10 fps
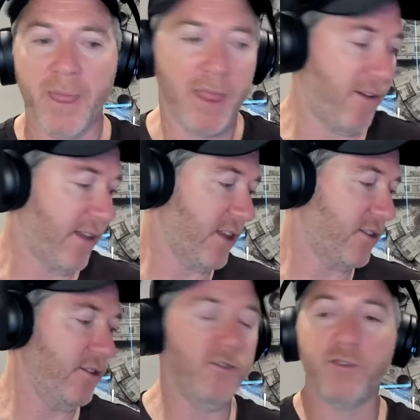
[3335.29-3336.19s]
the fact that
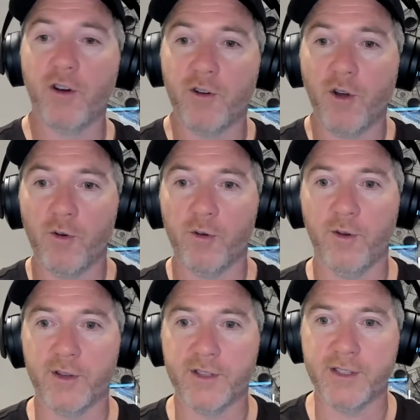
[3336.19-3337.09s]
you don't know all the
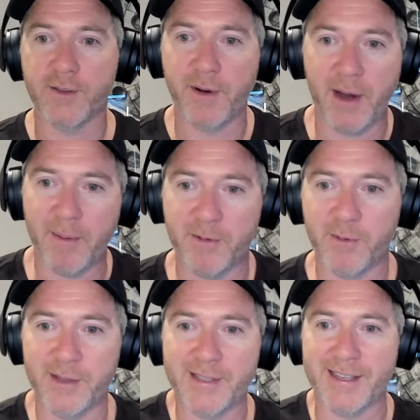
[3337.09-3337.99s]
answers when it comes to
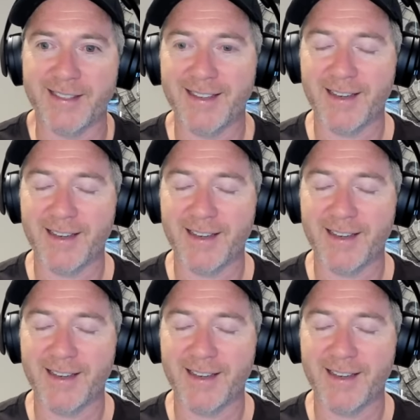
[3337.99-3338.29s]
all these things.